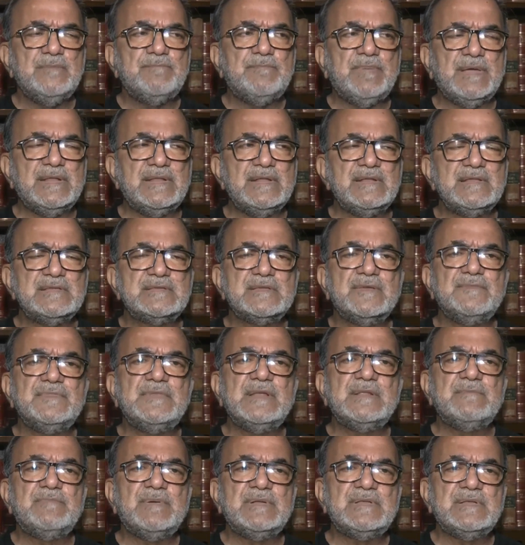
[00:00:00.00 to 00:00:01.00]
parents of
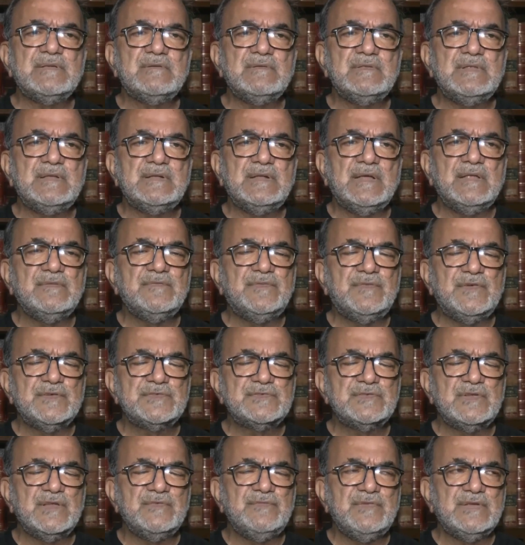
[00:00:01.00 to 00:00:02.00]
that particular
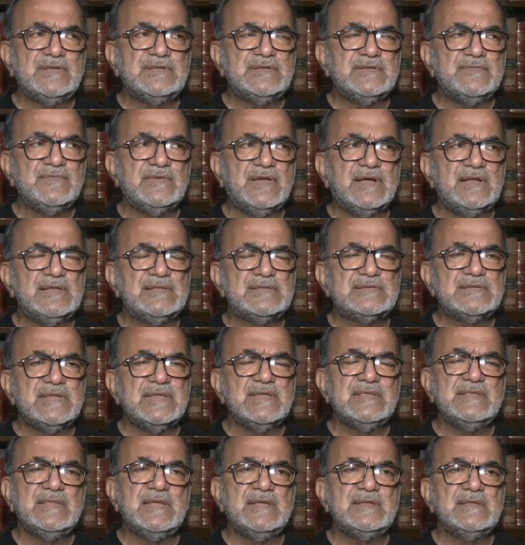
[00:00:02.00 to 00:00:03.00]
unfortunate victim girl,
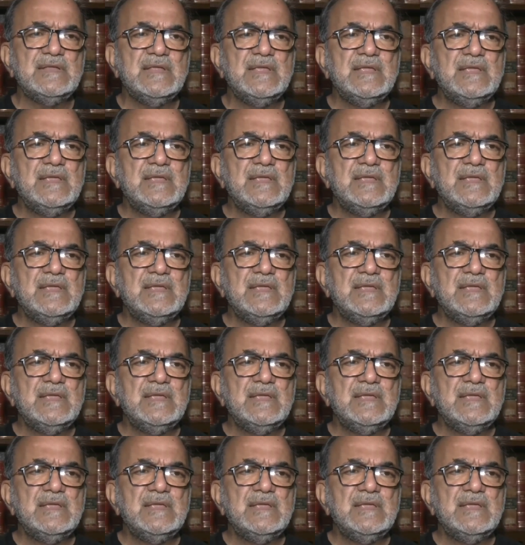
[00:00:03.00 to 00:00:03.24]
saying that